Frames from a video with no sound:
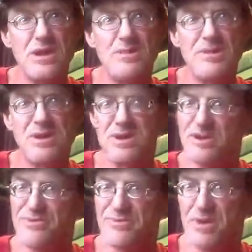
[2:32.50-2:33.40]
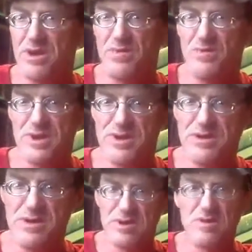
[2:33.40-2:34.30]
Because
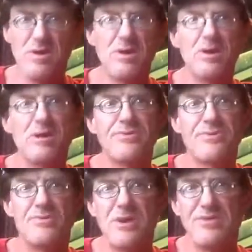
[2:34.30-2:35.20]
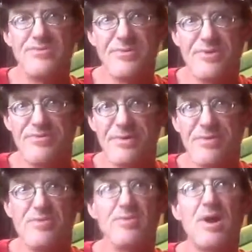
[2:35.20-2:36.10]
when tomatoes start
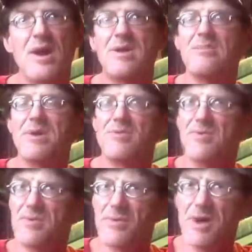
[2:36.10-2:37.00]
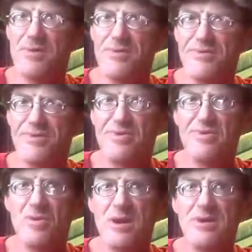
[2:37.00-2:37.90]
turning ripe, if the ground is too
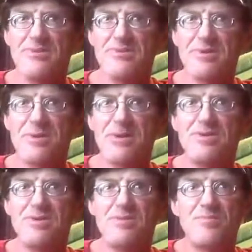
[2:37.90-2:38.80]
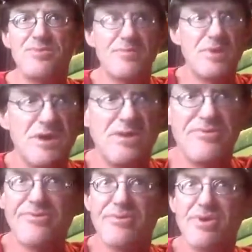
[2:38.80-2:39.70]
moist, them
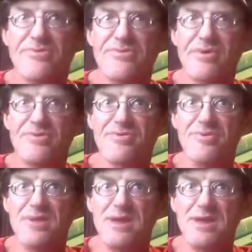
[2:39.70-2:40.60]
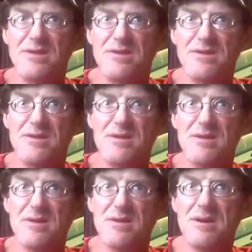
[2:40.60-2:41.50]
tomatoes is going to start splitting.
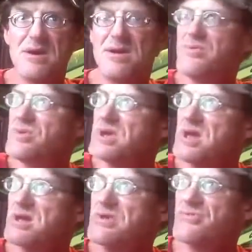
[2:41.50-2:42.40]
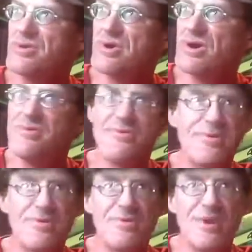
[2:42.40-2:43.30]
And if you can't get your garden
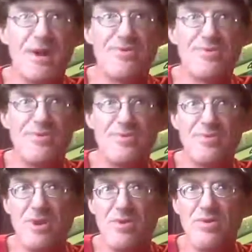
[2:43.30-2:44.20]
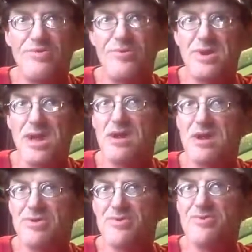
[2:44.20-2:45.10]
tiller down through the rows, you can't
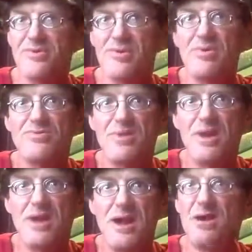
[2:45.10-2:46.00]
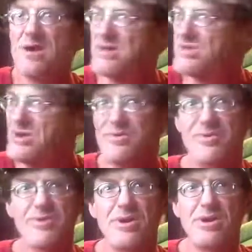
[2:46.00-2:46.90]
get your soil dried out, and they're
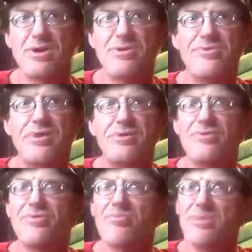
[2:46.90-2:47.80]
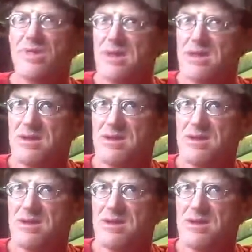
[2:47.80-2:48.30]
just going to continue splitting.